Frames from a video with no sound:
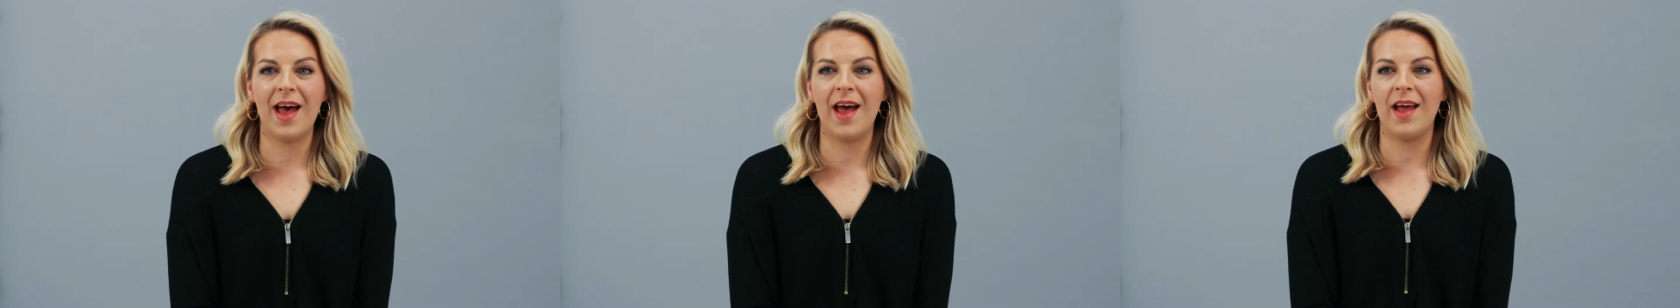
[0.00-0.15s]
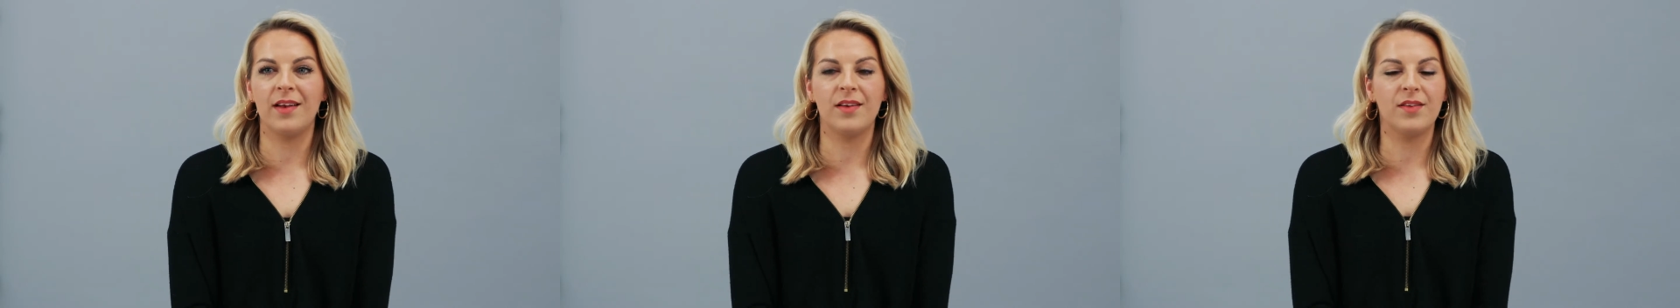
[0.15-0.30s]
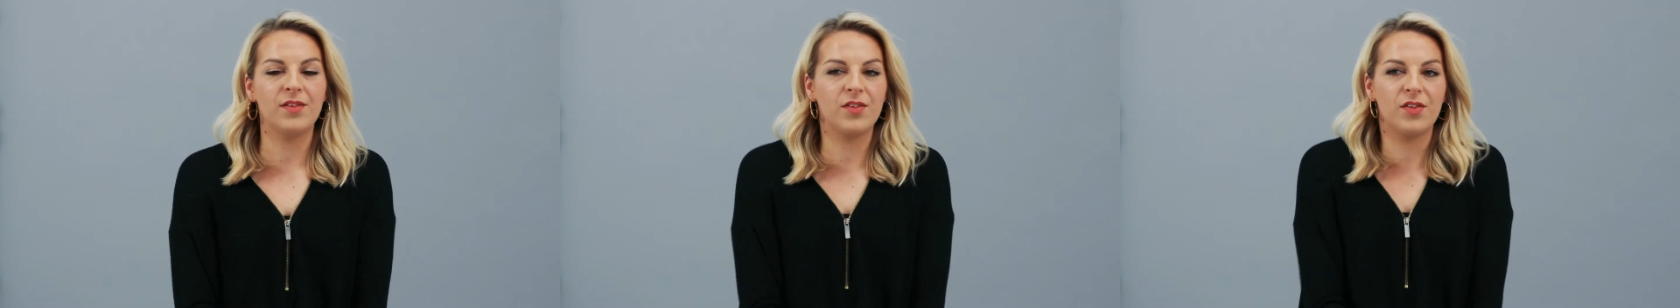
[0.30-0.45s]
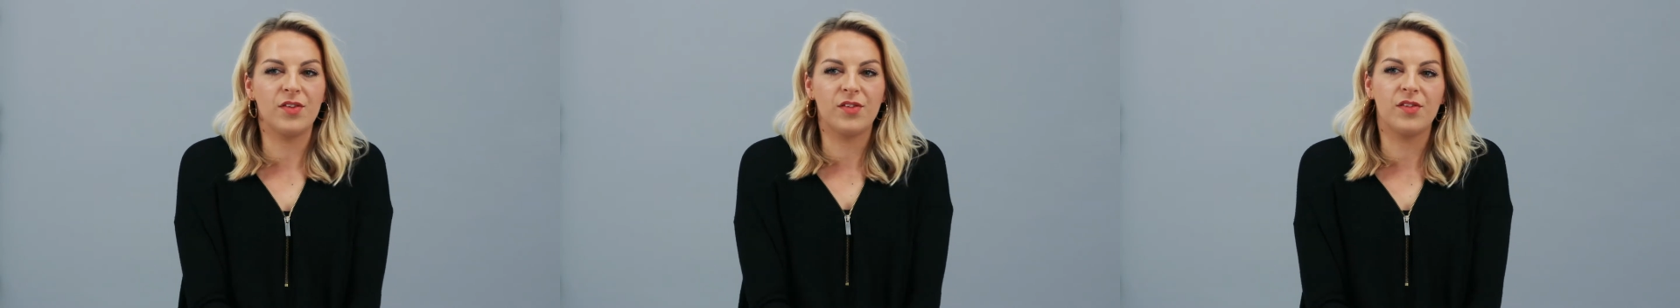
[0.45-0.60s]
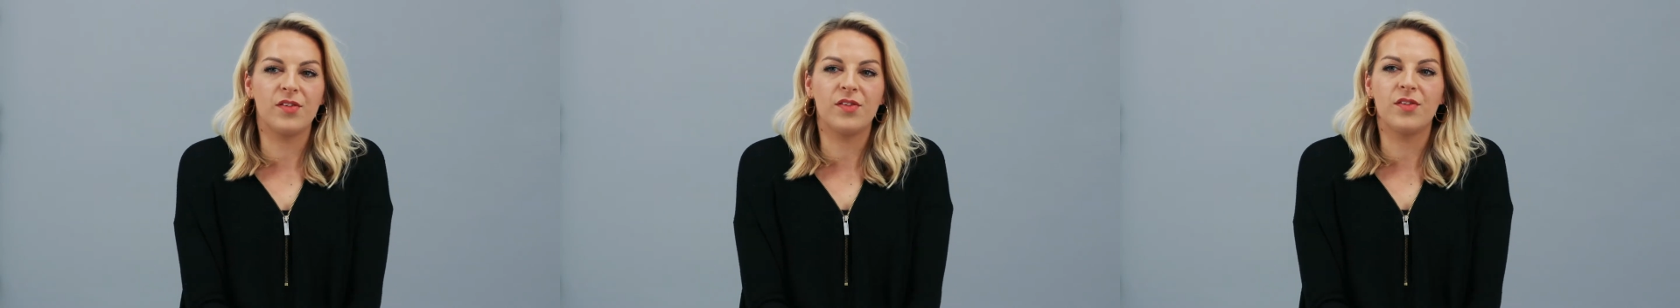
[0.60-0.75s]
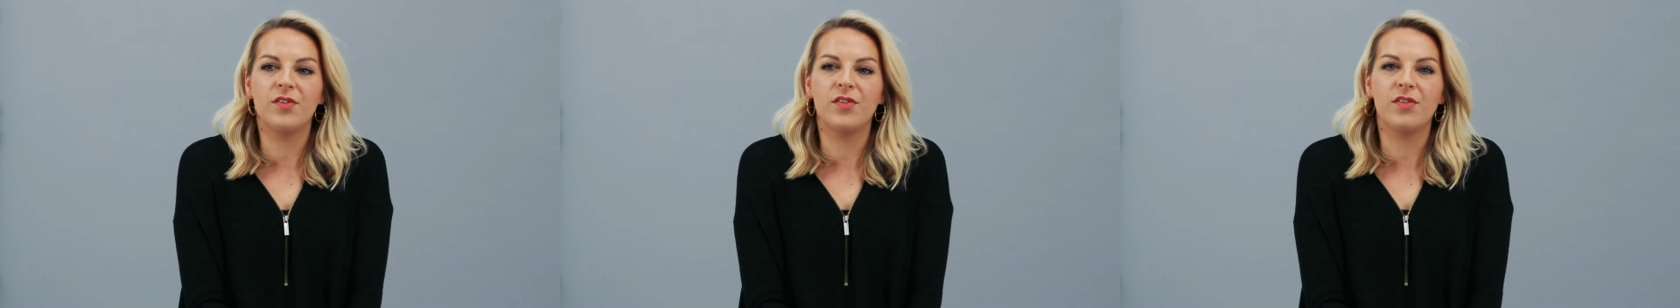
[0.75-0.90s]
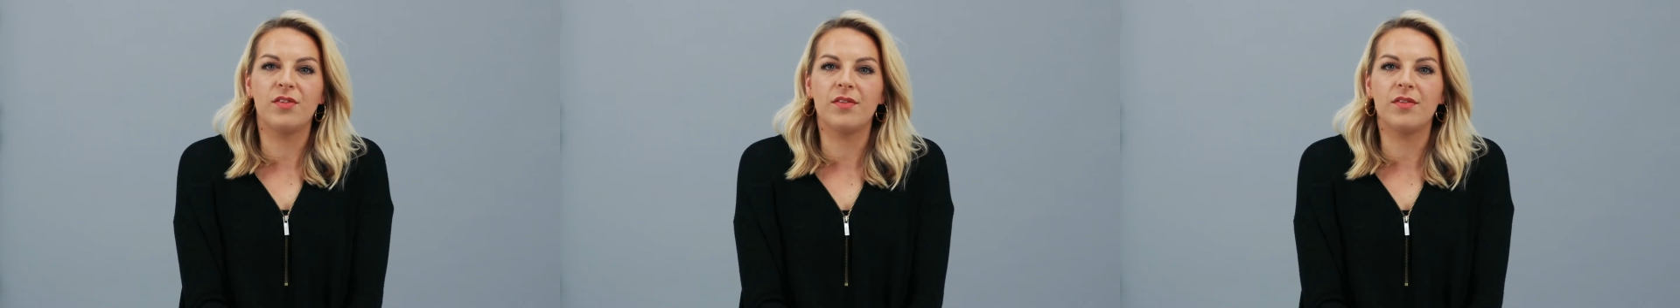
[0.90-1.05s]
and
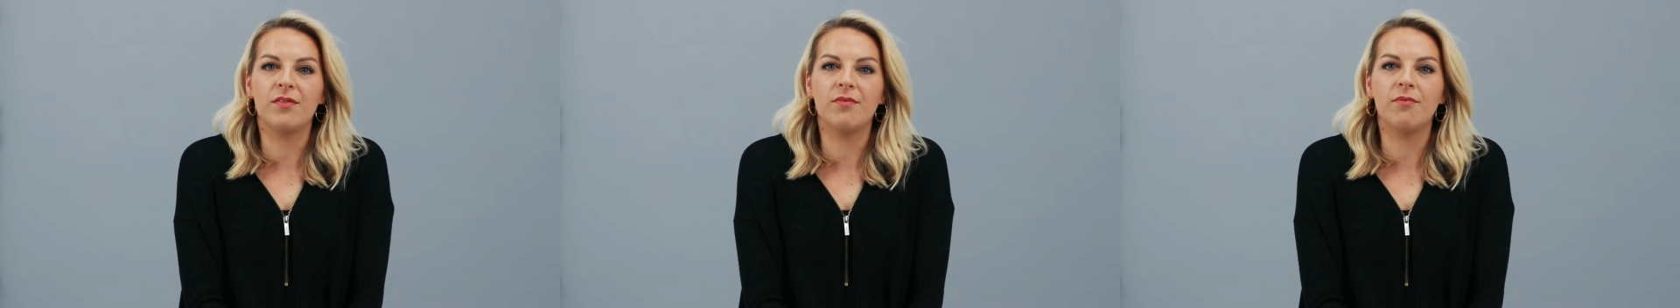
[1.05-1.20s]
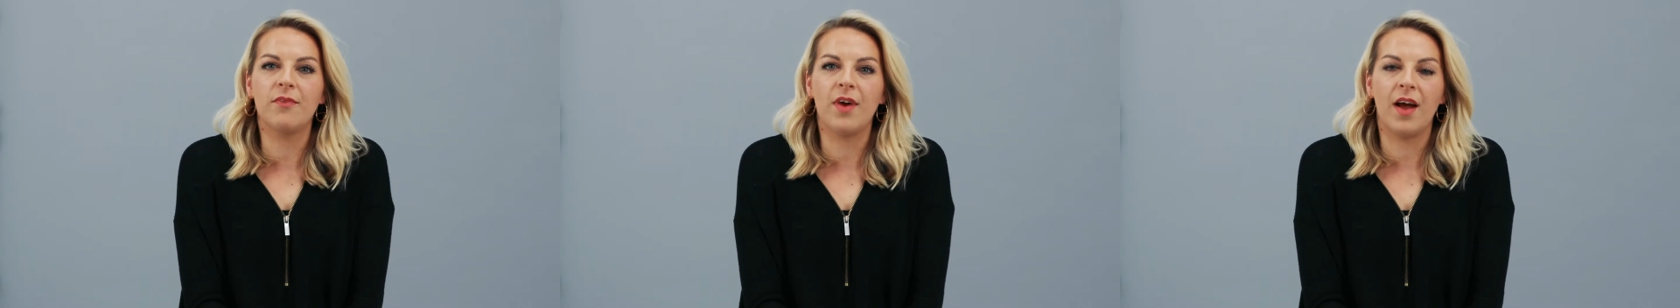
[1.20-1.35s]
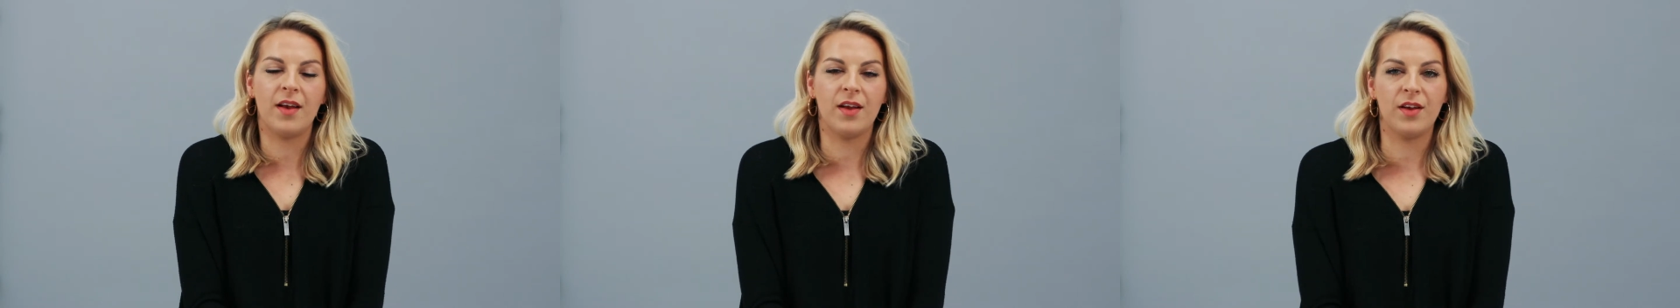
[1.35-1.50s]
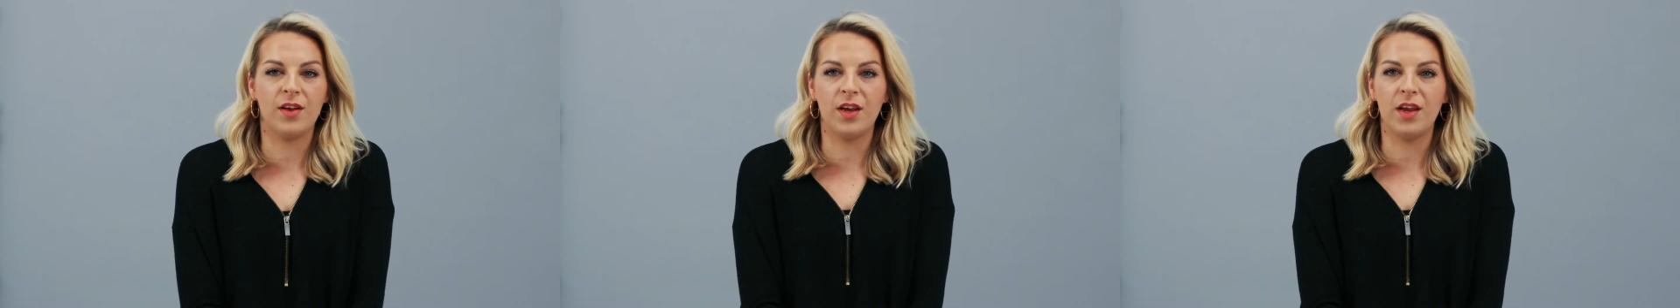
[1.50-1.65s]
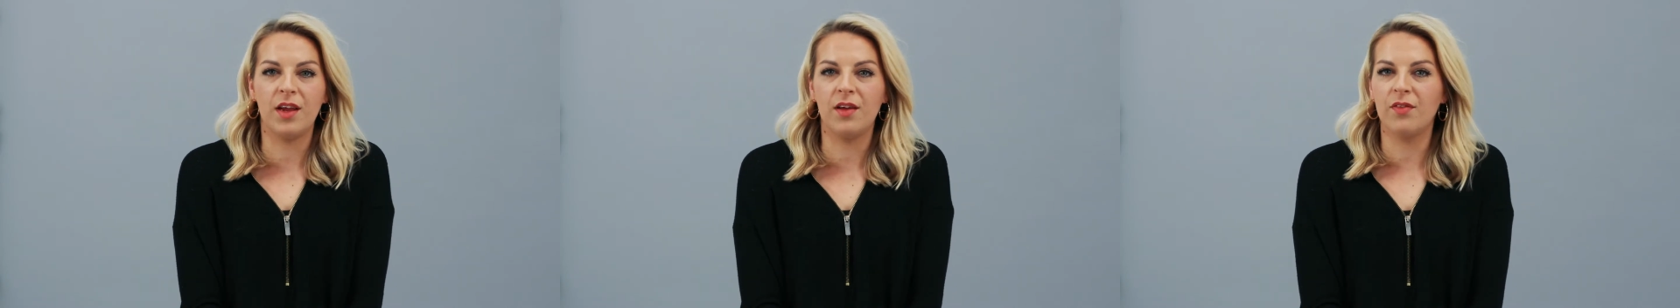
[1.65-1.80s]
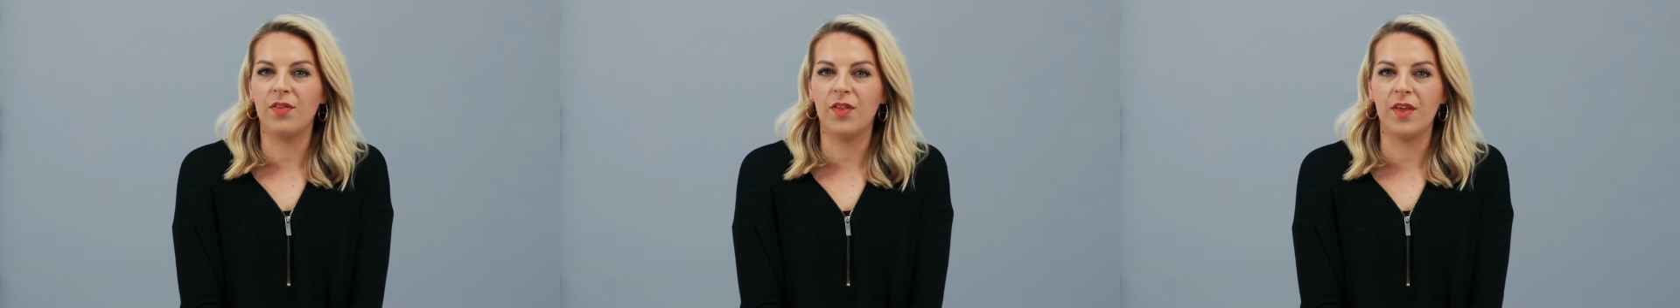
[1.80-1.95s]
just kind of knew